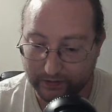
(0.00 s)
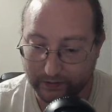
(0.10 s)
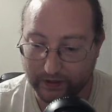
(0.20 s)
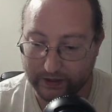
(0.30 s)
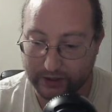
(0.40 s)

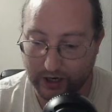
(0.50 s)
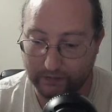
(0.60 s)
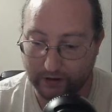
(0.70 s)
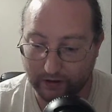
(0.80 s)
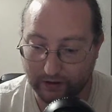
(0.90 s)
who had
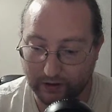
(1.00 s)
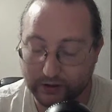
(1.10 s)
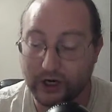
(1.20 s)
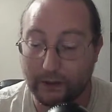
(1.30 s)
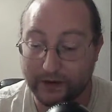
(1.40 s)
chopped
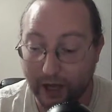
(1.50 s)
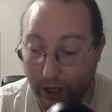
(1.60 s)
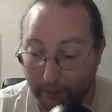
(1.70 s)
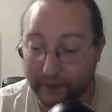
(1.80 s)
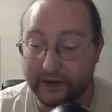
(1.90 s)

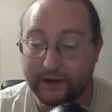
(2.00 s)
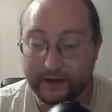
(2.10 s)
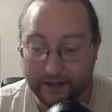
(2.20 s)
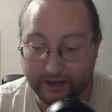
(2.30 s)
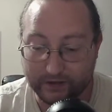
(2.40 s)
up
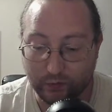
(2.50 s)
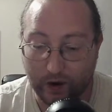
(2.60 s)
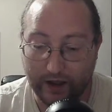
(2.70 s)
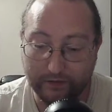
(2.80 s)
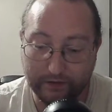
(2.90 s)
his
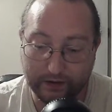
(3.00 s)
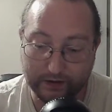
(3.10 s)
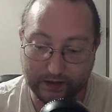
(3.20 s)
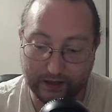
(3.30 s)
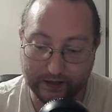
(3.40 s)
wife
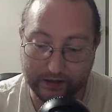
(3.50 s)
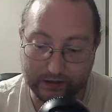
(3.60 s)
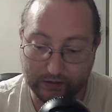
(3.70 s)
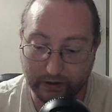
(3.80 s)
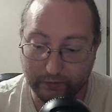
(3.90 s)
and
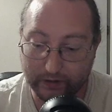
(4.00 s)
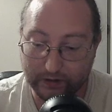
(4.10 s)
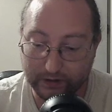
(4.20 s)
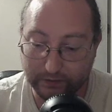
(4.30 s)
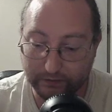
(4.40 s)
kids 3
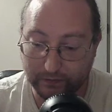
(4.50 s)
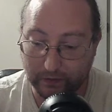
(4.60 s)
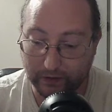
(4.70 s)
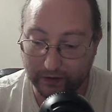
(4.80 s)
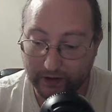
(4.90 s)
winters
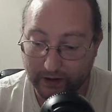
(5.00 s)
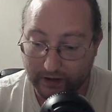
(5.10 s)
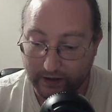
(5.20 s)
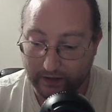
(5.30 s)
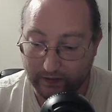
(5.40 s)
before,
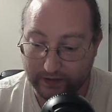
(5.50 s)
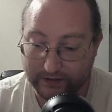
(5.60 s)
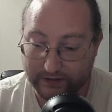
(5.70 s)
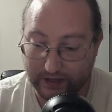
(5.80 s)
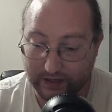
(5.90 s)
and
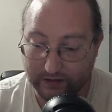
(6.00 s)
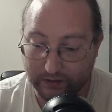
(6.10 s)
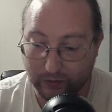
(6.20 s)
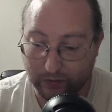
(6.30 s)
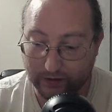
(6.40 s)
then said in
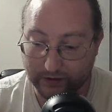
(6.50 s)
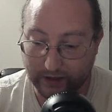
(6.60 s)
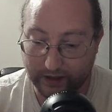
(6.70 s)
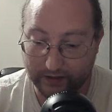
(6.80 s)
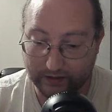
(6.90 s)
court
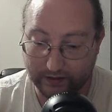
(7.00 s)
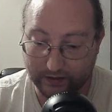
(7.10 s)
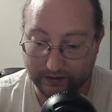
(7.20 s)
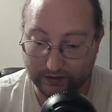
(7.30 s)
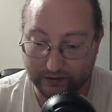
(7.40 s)
that
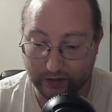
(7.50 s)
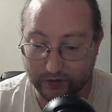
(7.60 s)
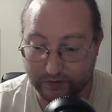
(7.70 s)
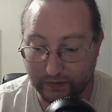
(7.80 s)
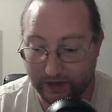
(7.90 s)
the
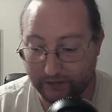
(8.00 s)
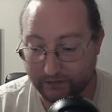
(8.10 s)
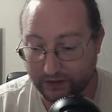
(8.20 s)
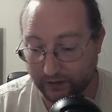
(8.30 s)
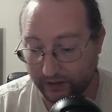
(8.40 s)
ghost made
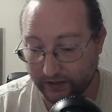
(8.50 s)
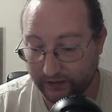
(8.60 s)
him do it.